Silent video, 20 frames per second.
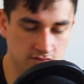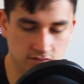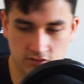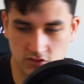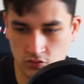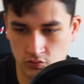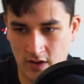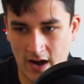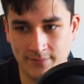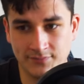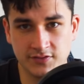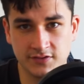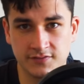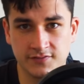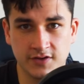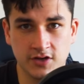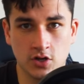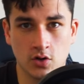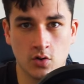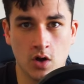to wrap this
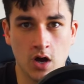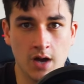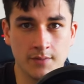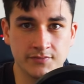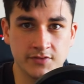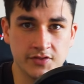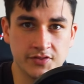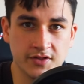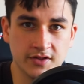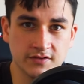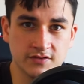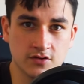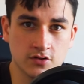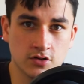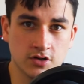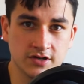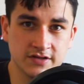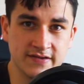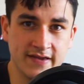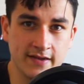video up, the things that are
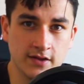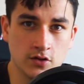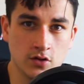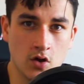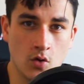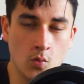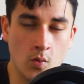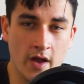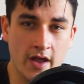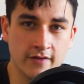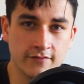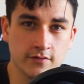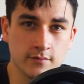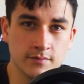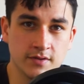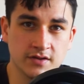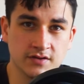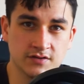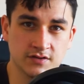going to take away from being